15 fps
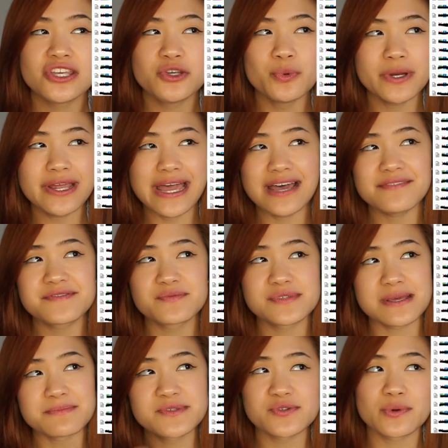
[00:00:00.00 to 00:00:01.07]
you wanna have
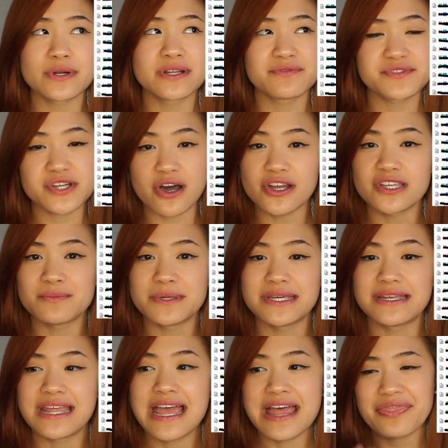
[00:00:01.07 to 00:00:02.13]
some sort of
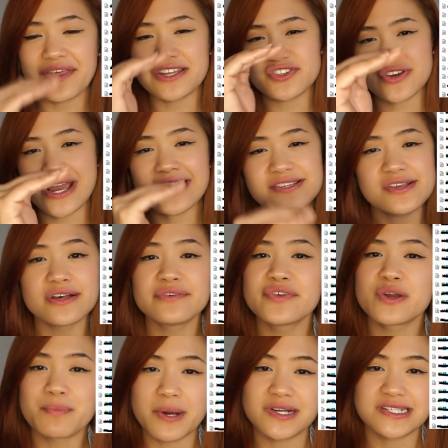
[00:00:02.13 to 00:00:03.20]
document that tracks all of
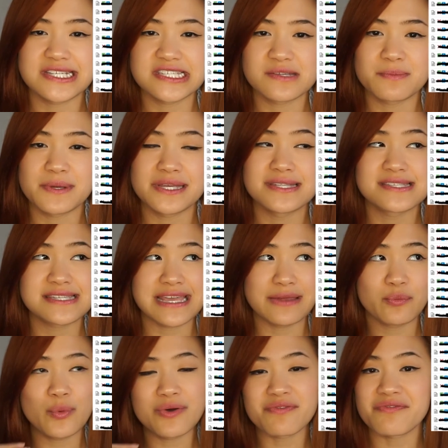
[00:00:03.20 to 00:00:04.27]
your participants
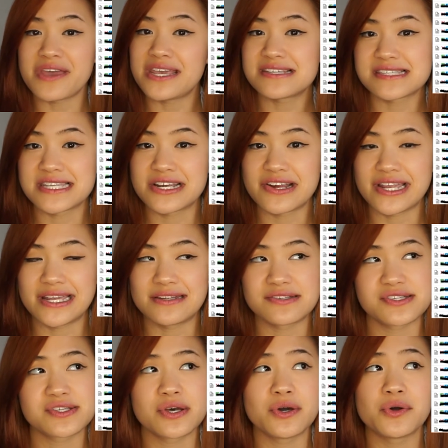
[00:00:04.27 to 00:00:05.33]
and what phase they're in.
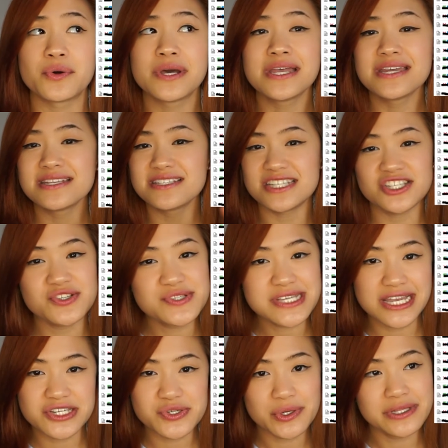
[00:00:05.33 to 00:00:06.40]
So did you
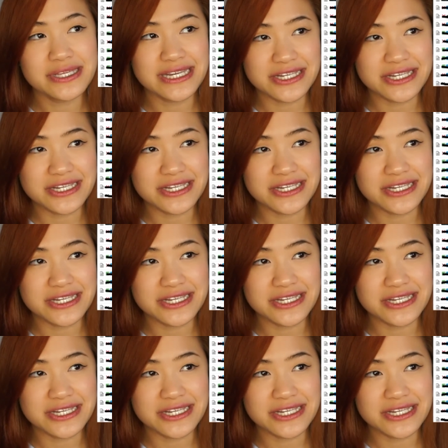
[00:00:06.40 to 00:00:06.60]
schedule an